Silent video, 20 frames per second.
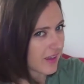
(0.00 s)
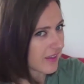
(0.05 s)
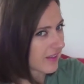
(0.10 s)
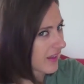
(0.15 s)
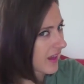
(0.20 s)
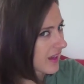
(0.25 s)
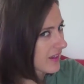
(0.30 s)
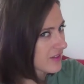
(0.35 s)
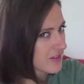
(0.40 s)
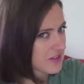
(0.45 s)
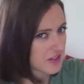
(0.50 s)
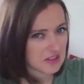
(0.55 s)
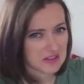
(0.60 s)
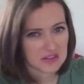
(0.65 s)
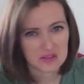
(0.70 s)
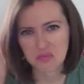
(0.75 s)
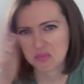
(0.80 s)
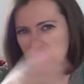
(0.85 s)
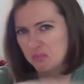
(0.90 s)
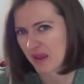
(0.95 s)
That's
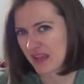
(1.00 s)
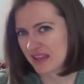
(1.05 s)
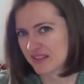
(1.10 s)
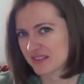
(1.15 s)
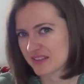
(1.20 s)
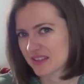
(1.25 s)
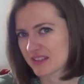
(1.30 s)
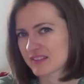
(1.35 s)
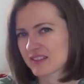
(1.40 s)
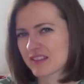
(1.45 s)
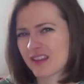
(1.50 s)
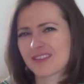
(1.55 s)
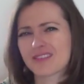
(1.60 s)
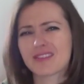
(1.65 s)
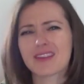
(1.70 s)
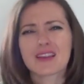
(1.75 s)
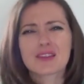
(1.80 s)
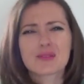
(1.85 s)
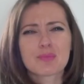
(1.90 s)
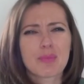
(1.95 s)
just basic stuff,
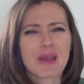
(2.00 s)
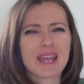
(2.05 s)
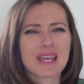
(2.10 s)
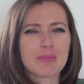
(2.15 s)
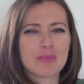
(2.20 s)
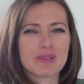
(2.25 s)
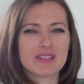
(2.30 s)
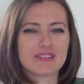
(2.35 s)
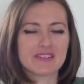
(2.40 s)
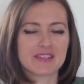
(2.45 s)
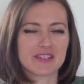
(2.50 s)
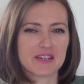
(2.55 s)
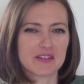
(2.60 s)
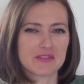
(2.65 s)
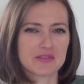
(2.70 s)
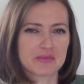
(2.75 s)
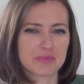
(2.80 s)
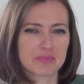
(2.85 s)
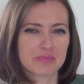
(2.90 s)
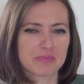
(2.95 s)
that's baby
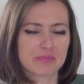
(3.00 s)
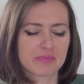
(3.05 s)
stuff.